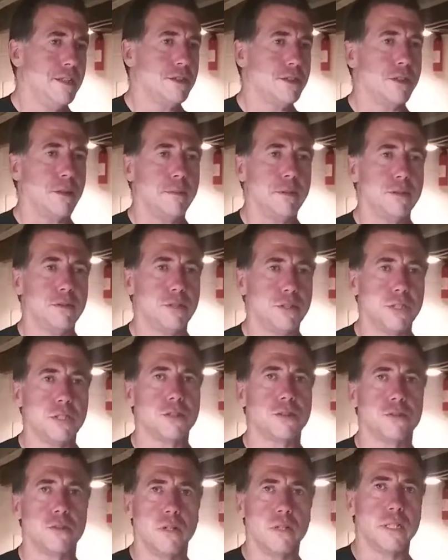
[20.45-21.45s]
somebody's
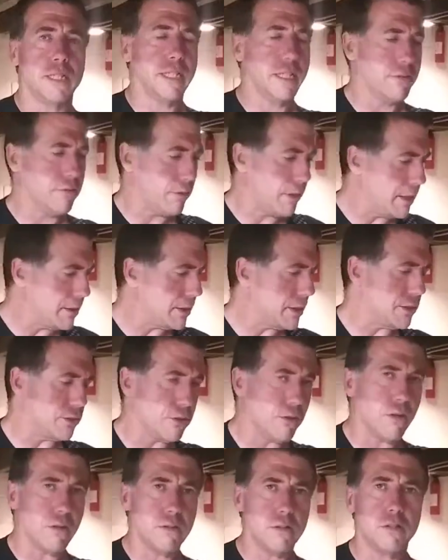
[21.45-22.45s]
just starting to get around the
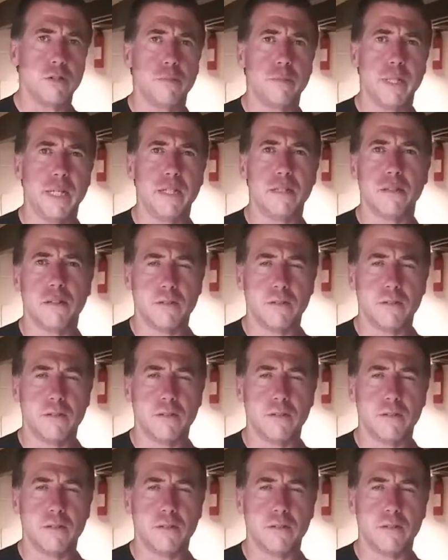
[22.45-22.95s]
guitar a little bit,